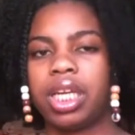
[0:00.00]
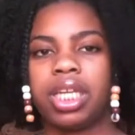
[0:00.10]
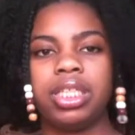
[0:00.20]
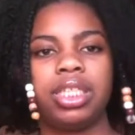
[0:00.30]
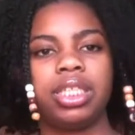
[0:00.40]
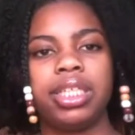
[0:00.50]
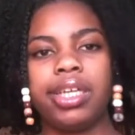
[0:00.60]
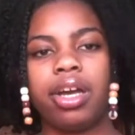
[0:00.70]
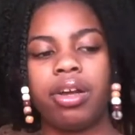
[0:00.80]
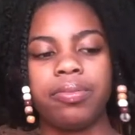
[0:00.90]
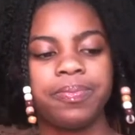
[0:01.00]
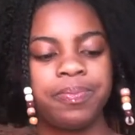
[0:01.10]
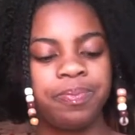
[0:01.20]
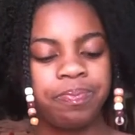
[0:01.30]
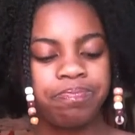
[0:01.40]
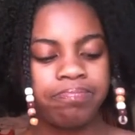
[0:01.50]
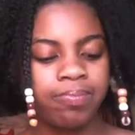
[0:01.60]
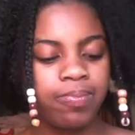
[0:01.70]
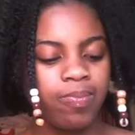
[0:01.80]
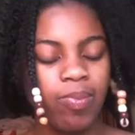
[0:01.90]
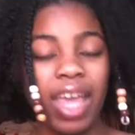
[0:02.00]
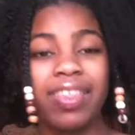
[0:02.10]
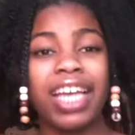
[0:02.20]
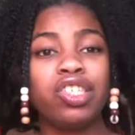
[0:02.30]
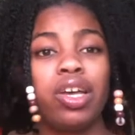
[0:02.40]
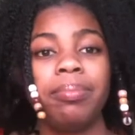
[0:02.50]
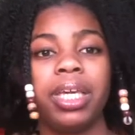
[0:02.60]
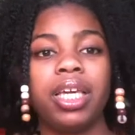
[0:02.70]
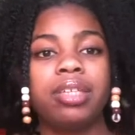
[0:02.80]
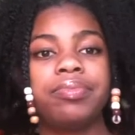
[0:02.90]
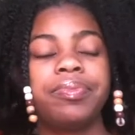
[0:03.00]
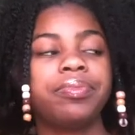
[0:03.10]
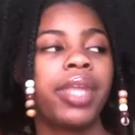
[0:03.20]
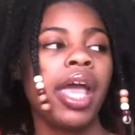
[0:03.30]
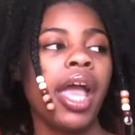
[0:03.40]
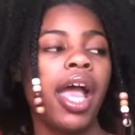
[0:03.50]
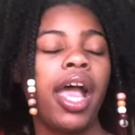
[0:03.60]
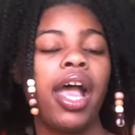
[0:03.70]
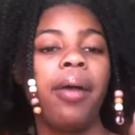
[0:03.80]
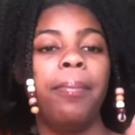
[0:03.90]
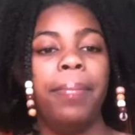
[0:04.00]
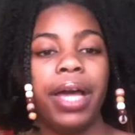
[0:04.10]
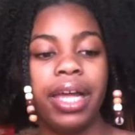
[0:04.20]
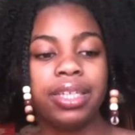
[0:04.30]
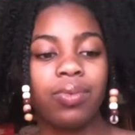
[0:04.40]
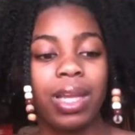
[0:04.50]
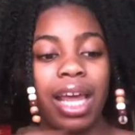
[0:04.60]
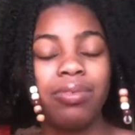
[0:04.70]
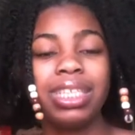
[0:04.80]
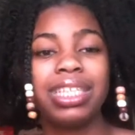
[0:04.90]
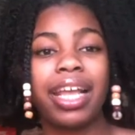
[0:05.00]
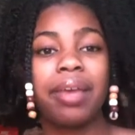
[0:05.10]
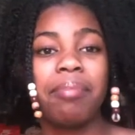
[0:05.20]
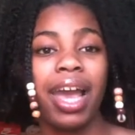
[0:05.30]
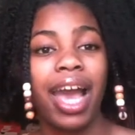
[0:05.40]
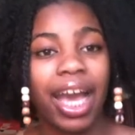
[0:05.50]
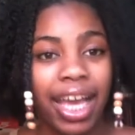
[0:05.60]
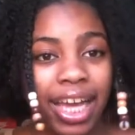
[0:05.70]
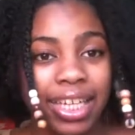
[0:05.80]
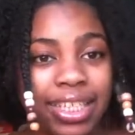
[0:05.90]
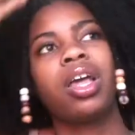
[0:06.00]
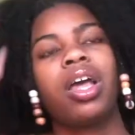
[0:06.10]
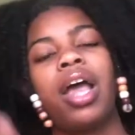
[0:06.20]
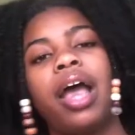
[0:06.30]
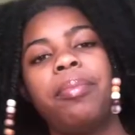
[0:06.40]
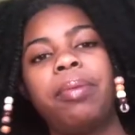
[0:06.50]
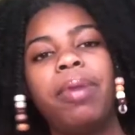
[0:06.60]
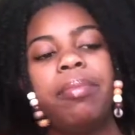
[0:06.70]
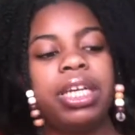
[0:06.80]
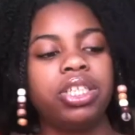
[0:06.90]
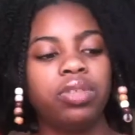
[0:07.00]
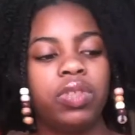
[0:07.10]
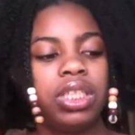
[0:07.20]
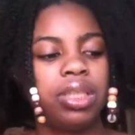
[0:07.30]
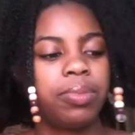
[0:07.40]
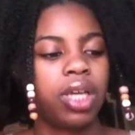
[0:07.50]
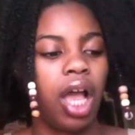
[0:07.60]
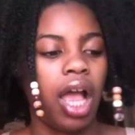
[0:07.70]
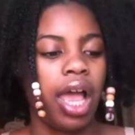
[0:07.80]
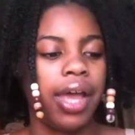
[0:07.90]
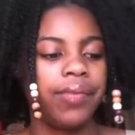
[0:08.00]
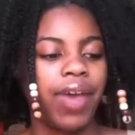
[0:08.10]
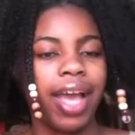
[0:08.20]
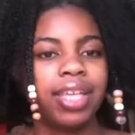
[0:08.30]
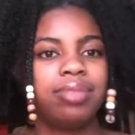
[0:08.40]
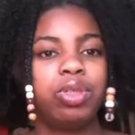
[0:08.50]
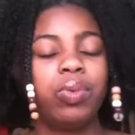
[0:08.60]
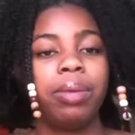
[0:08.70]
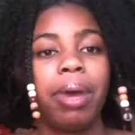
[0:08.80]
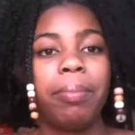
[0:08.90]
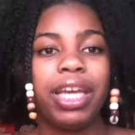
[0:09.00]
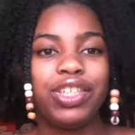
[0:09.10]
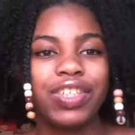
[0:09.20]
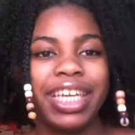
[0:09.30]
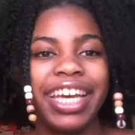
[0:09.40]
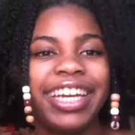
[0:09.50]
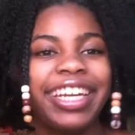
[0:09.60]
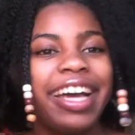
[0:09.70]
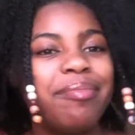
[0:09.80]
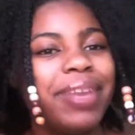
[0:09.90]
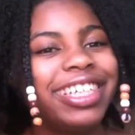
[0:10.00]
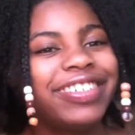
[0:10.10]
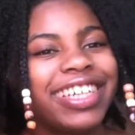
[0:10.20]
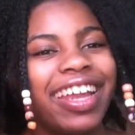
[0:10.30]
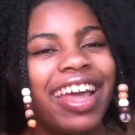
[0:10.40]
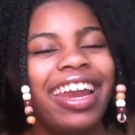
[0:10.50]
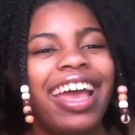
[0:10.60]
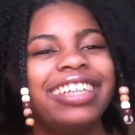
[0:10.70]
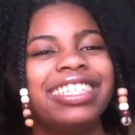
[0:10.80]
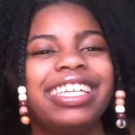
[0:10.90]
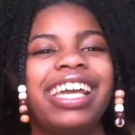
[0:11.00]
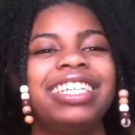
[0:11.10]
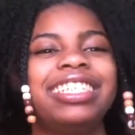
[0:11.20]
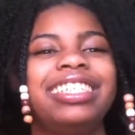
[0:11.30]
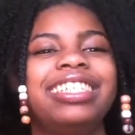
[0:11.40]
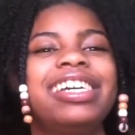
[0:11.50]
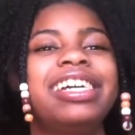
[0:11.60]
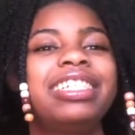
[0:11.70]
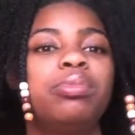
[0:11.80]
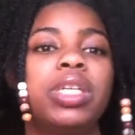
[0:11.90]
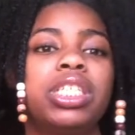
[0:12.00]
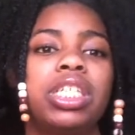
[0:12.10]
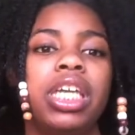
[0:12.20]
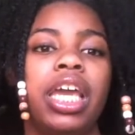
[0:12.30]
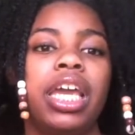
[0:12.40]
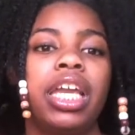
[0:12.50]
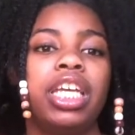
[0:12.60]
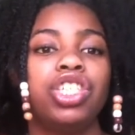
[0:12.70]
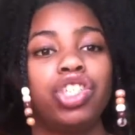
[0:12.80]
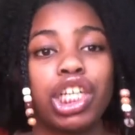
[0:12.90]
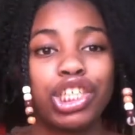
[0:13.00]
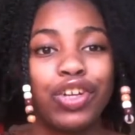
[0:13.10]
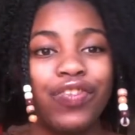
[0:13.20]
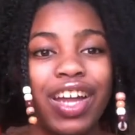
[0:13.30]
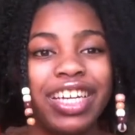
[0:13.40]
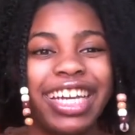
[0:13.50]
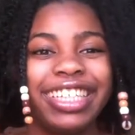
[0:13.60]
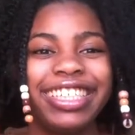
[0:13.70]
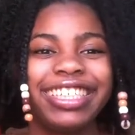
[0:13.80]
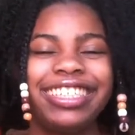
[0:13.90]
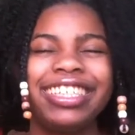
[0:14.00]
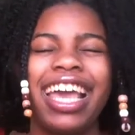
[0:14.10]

inconsistent, y'all. That's on me. But while I was taking my hiatus, I picked my major, which some of y'all have asked me, what am I majoring in? I'm majoring in education, especially in instructional foundations,